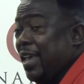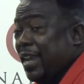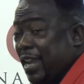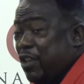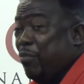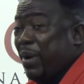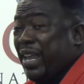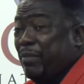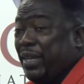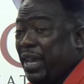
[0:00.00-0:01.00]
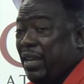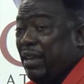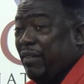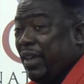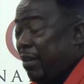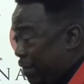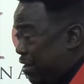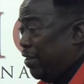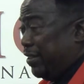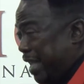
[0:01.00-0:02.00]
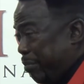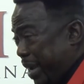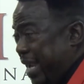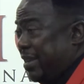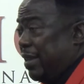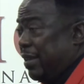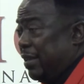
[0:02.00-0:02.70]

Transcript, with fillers: And then you bite them again anyway. When are you going to stop biting?